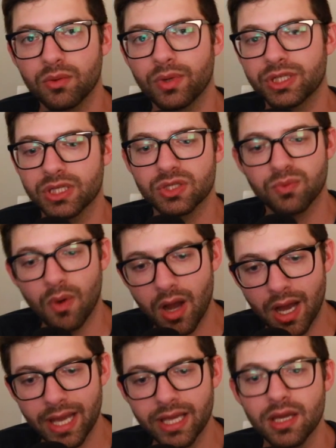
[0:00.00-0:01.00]
which is
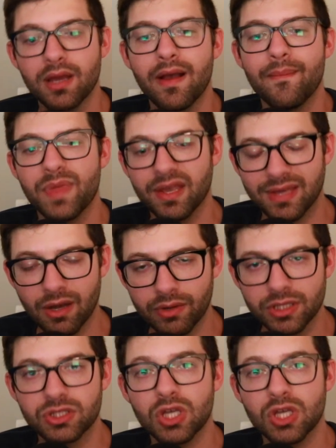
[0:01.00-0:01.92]
why they killed it.